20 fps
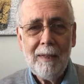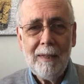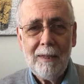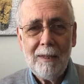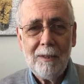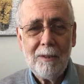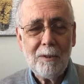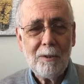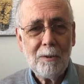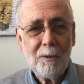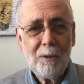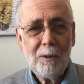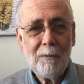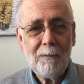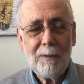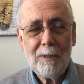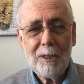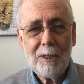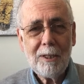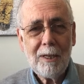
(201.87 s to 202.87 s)
as all
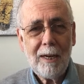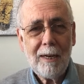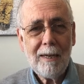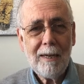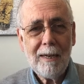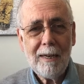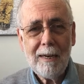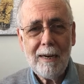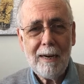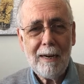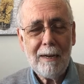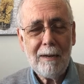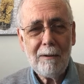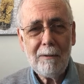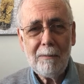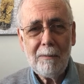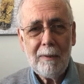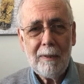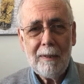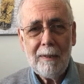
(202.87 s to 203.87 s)
of a sudden
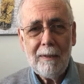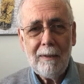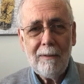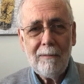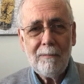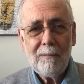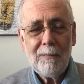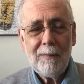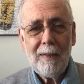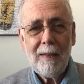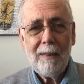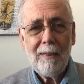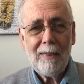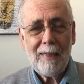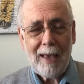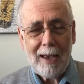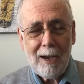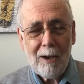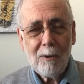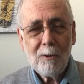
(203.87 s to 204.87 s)
now
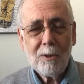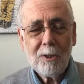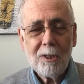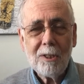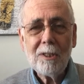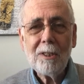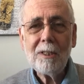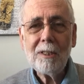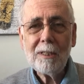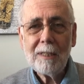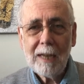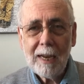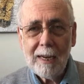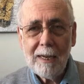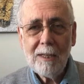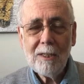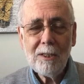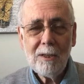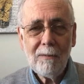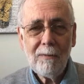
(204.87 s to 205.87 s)
thousands and
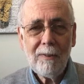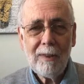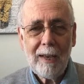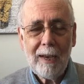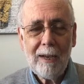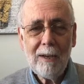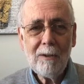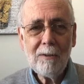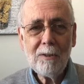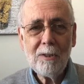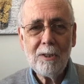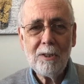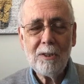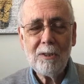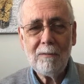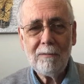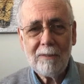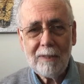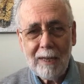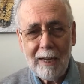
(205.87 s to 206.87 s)
tens of
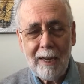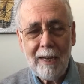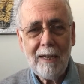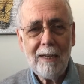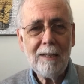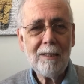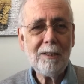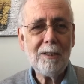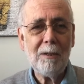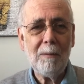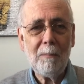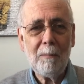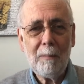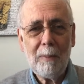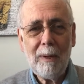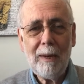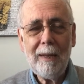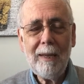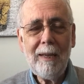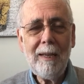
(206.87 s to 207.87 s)
thousands of tanks and
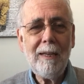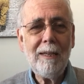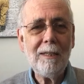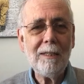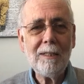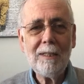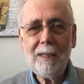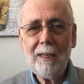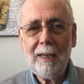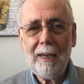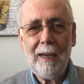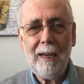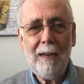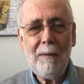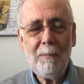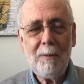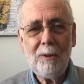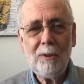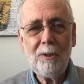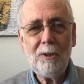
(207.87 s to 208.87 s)
planes
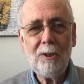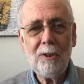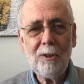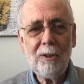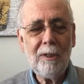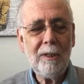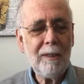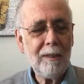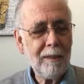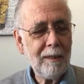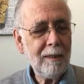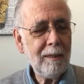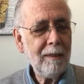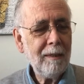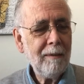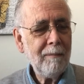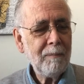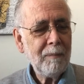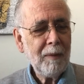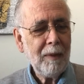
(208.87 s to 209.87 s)
came and joined,
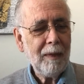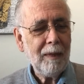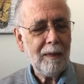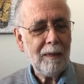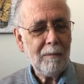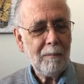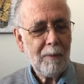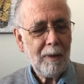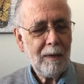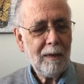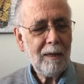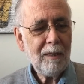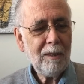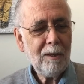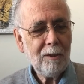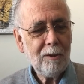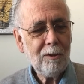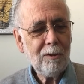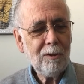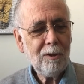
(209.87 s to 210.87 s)
and
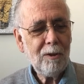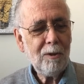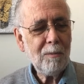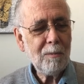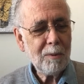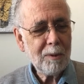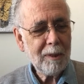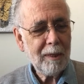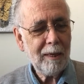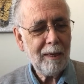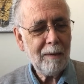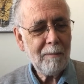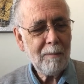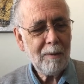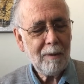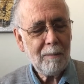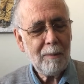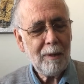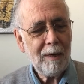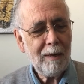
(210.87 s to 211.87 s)
American troops came.
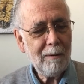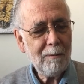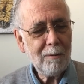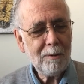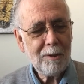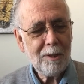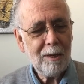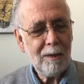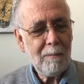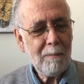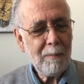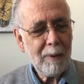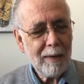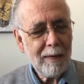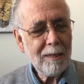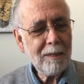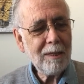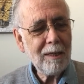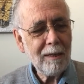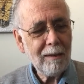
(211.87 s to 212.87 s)
I mean, it was an
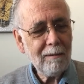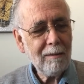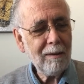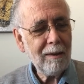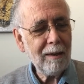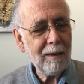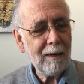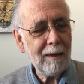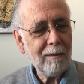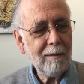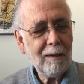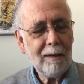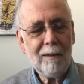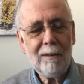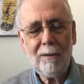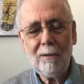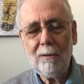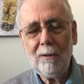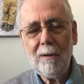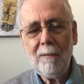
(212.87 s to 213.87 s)
amazing thing. I
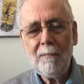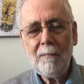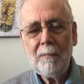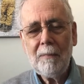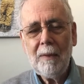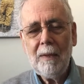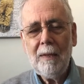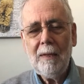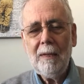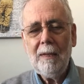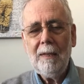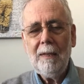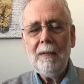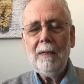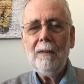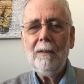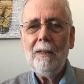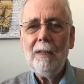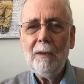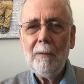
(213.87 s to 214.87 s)
think
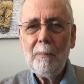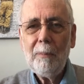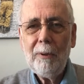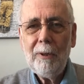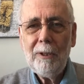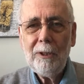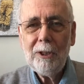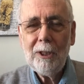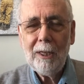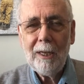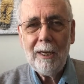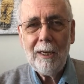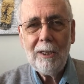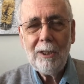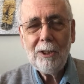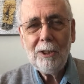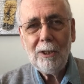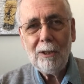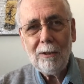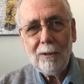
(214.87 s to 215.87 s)
the
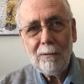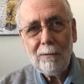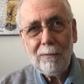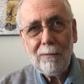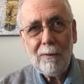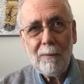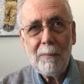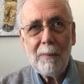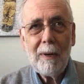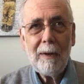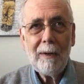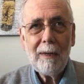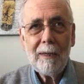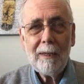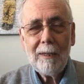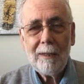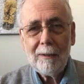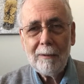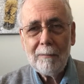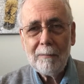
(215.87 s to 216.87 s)
appreciation of
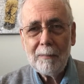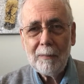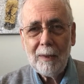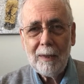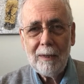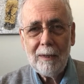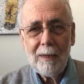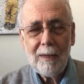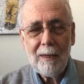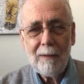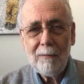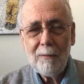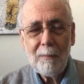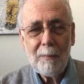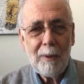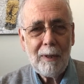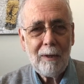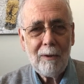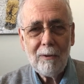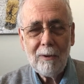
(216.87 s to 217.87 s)
America had never
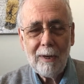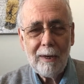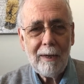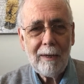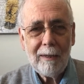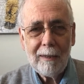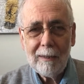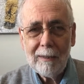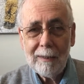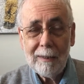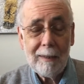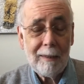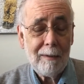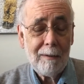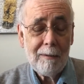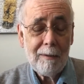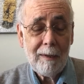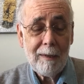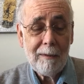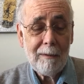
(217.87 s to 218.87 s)
been greater,
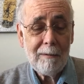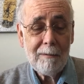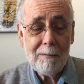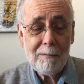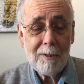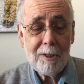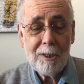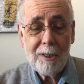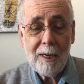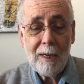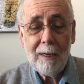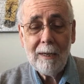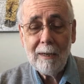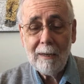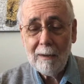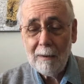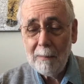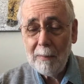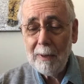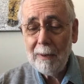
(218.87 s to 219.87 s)
and
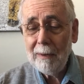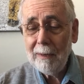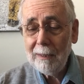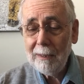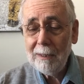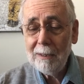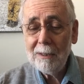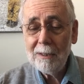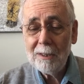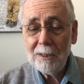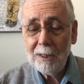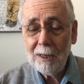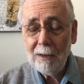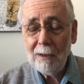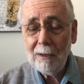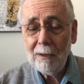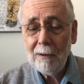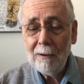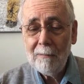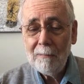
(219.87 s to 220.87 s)
still Americans
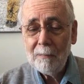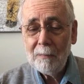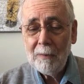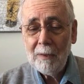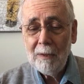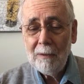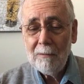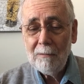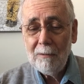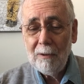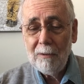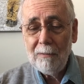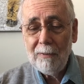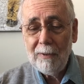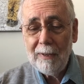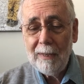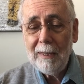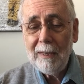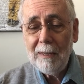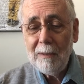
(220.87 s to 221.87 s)
are
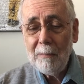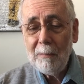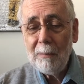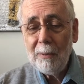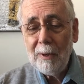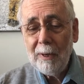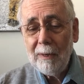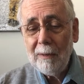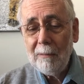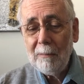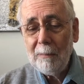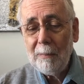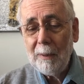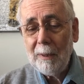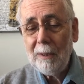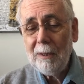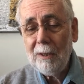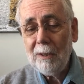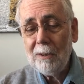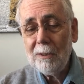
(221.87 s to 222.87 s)
revered in Britain
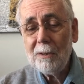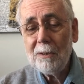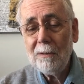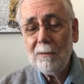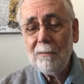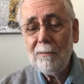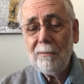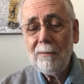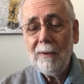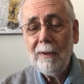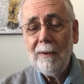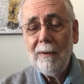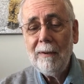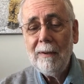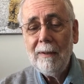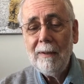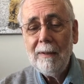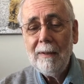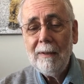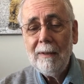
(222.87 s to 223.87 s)
because of,
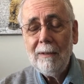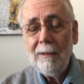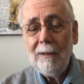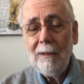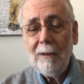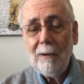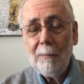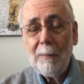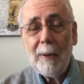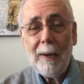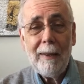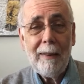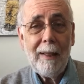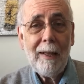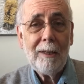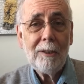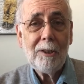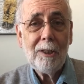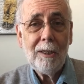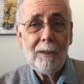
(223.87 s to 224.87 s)
you know, by
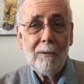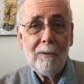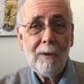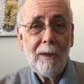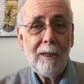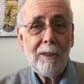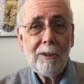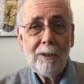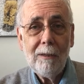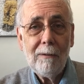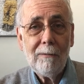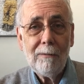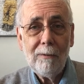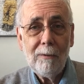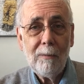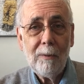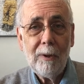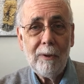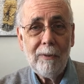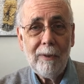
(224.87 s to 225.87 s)
that generation for
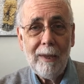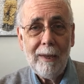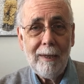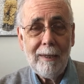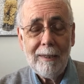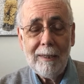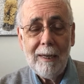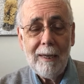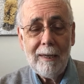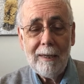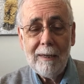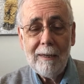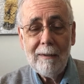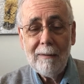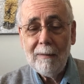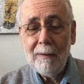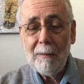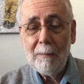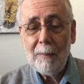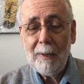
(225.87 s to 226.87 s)
what they did.
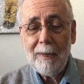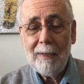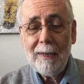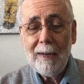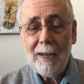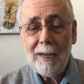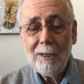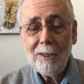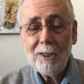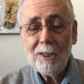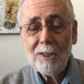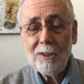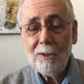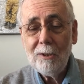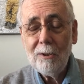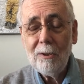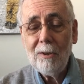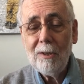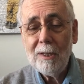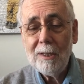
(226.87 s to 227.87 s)
And my dad
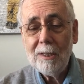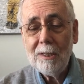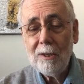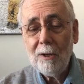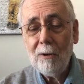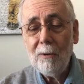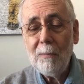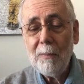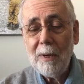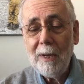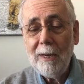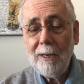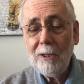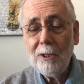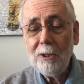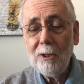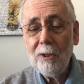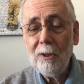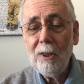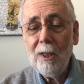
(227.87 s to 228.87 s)
told me he
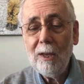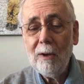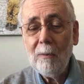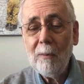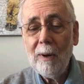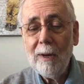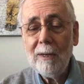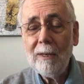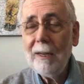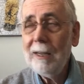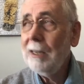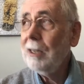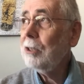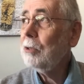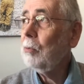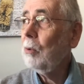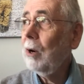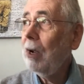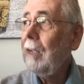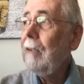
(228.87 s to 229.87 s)
stood there one day as
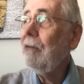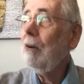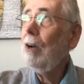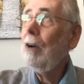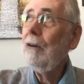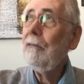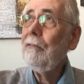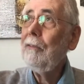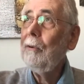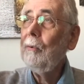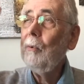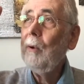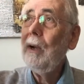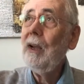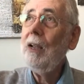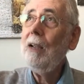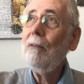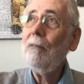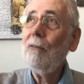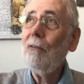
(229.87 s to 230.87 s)
wave after
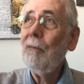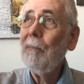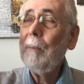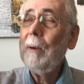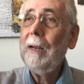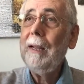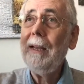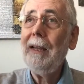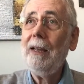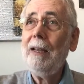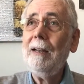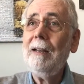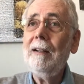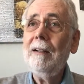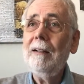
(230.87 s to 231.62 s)
wave of plane